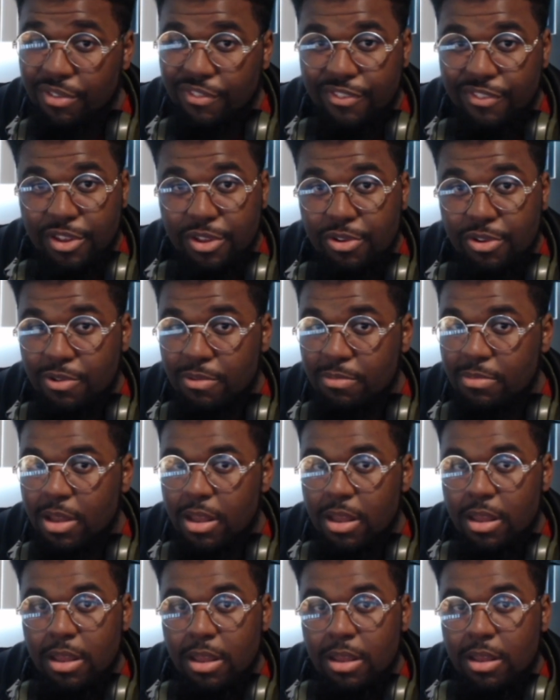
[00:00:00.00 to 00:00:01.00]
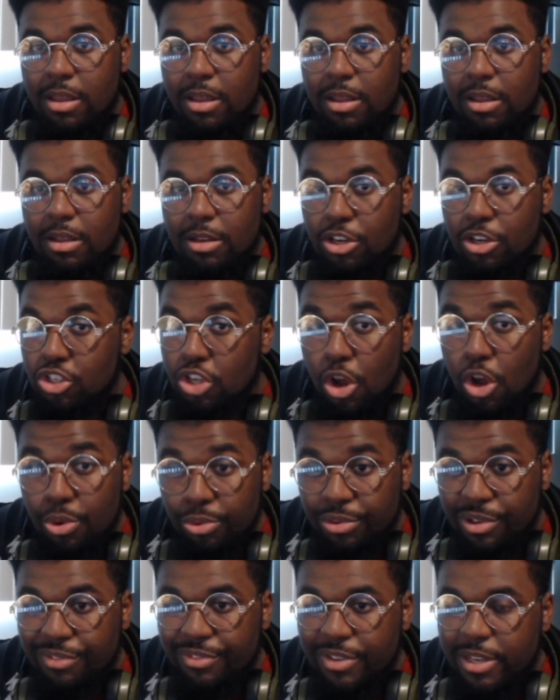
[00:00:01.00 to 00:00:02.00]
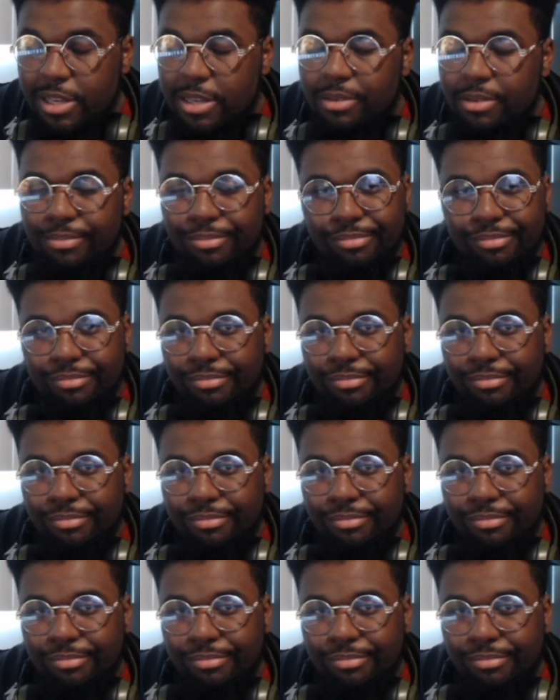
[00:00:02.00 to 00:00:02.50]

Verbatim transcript: film, the tone of it.